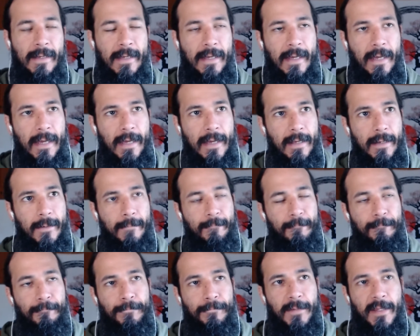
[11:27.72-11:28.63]

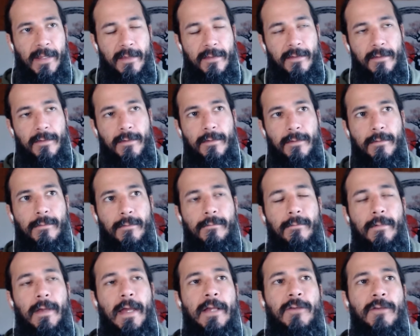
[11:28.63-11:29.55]
And this
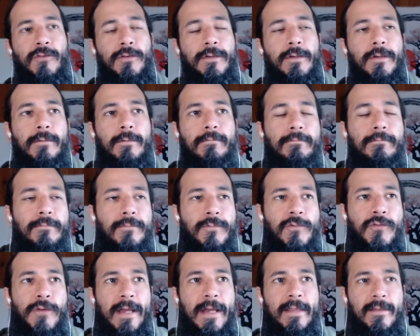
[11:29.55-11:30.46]
actually
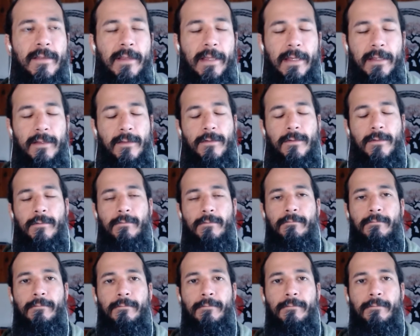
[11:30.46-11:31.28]
translates